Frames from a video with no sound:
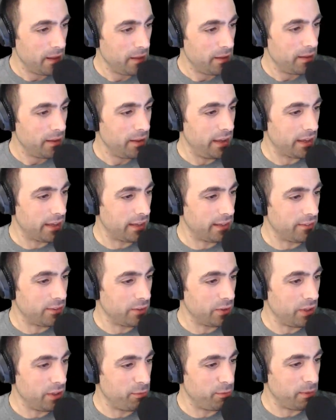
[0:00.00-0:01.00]
Hey, Cancel
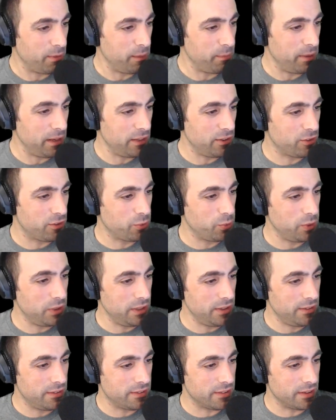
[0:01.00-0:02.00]
Dev, my main
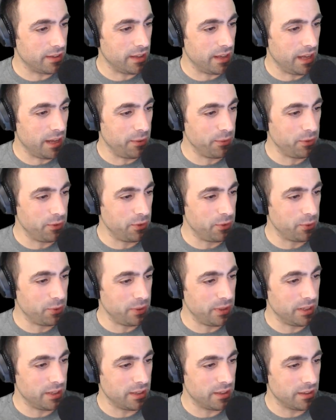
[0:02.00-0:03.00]
squeeze. How you
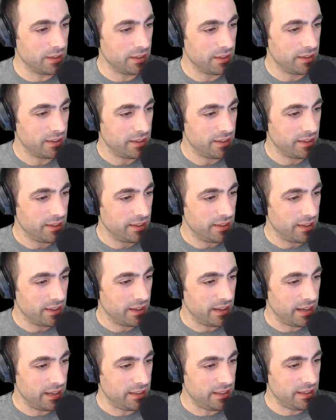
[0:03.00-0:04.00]
doing?
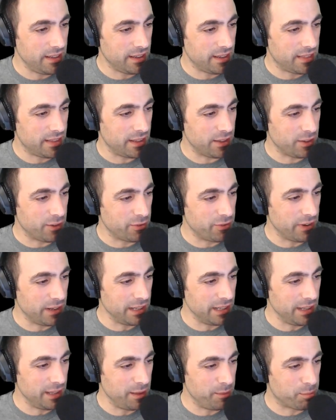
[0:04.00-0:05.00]
I dig that you're
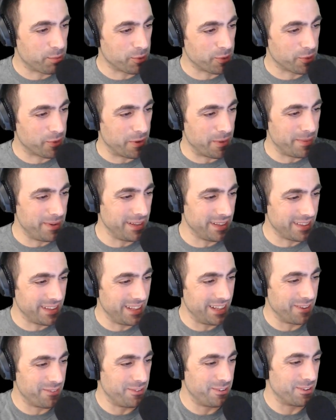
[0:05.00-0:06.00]
finally programming the
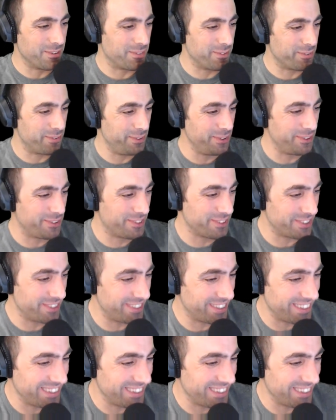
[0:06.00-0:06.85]
language of the future.